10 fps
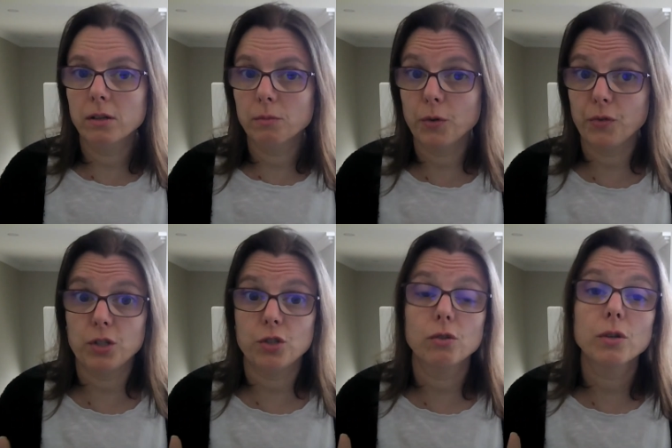
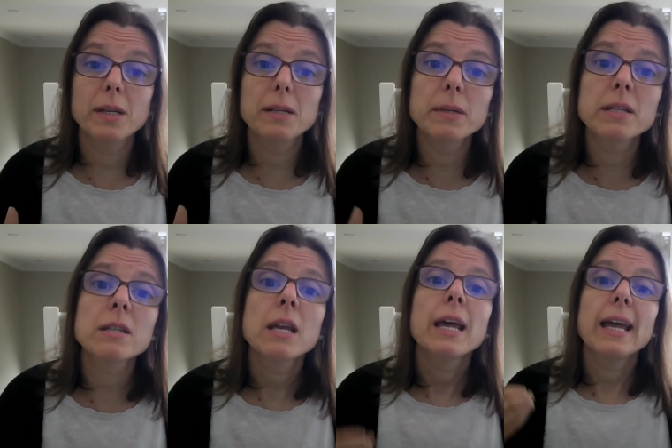professional
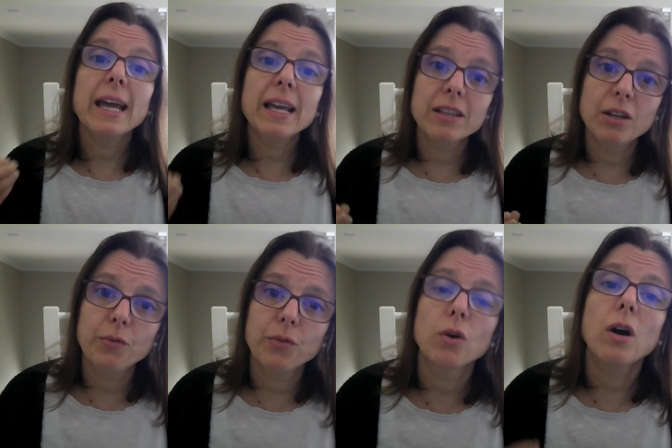commitments, and
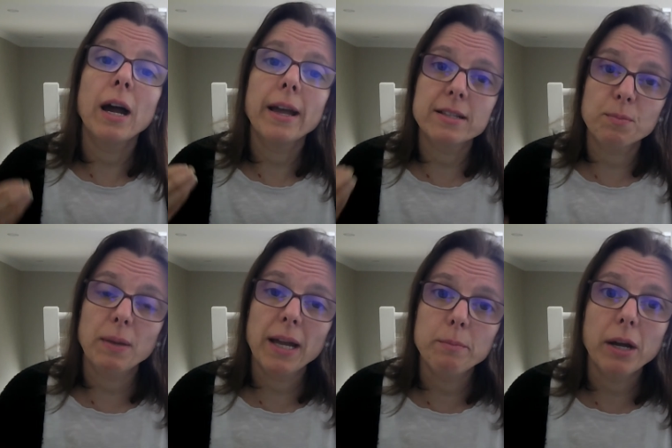therefore I
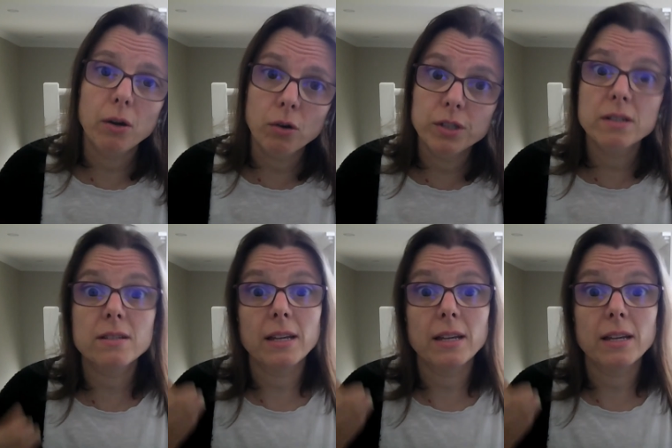explain my audience,